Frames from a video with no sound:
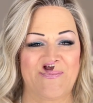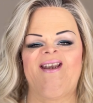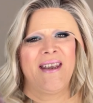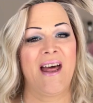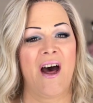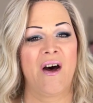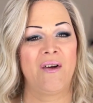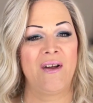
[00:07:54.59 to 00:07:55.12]

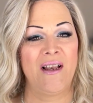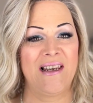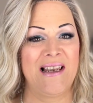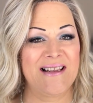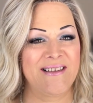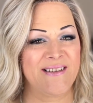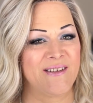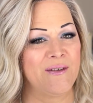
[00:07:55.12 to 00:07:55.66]
Now
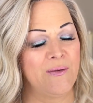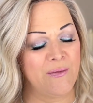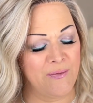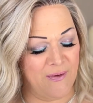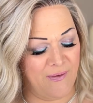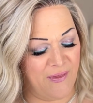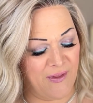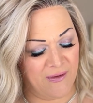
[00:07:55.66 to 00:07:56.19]
let's do
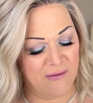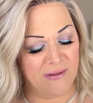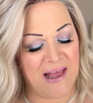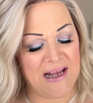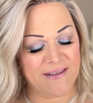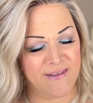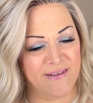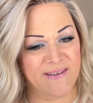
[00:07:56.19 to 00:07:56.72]
the
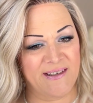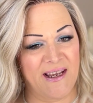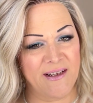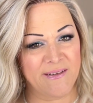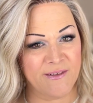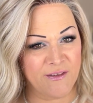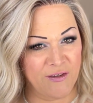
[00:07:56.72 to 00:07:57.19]
glasses test